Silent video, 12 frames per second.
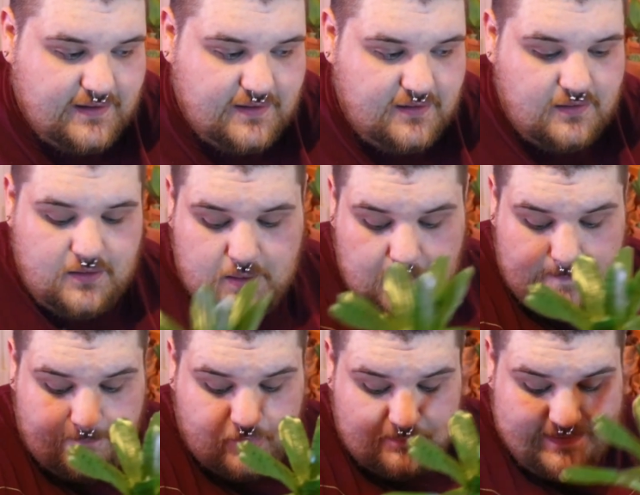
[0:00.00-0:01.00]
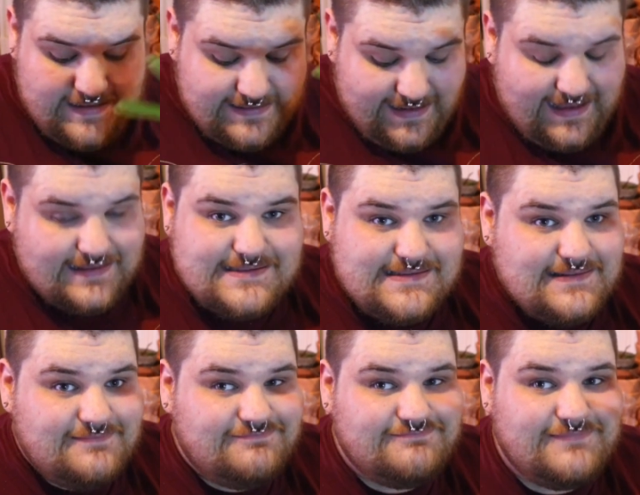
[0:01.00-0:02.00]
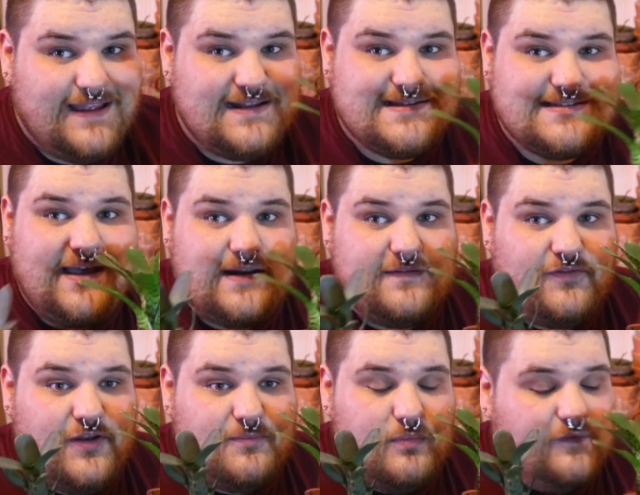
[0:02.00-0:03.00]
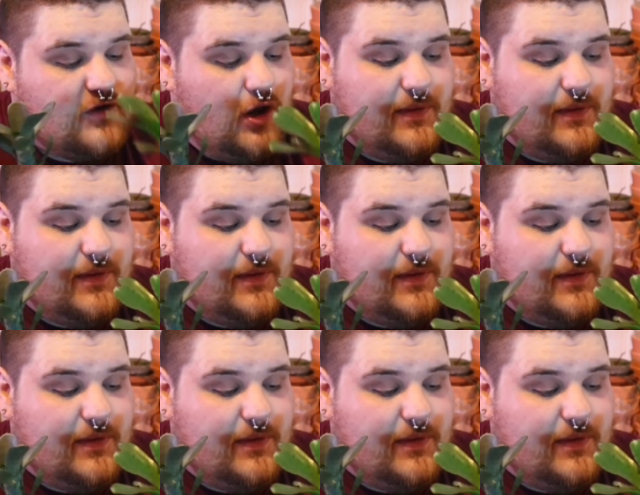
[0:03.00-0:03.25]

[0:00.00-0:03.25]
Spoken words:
bromeliads inside of them with no issue.